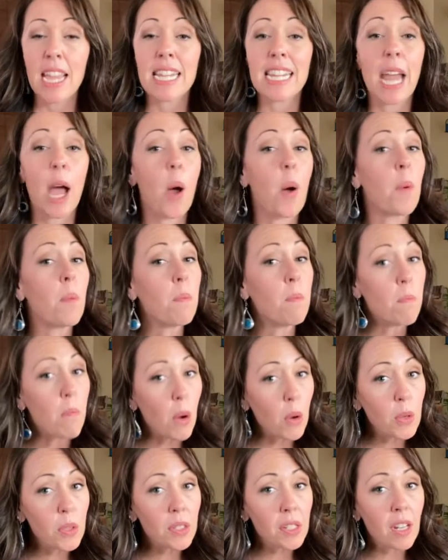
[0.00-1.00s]
Now,
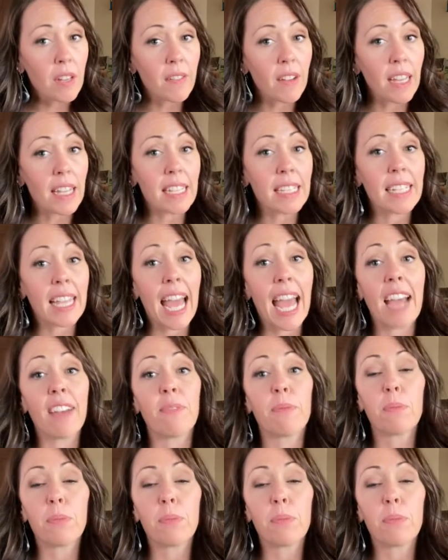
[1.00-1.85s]
most of us have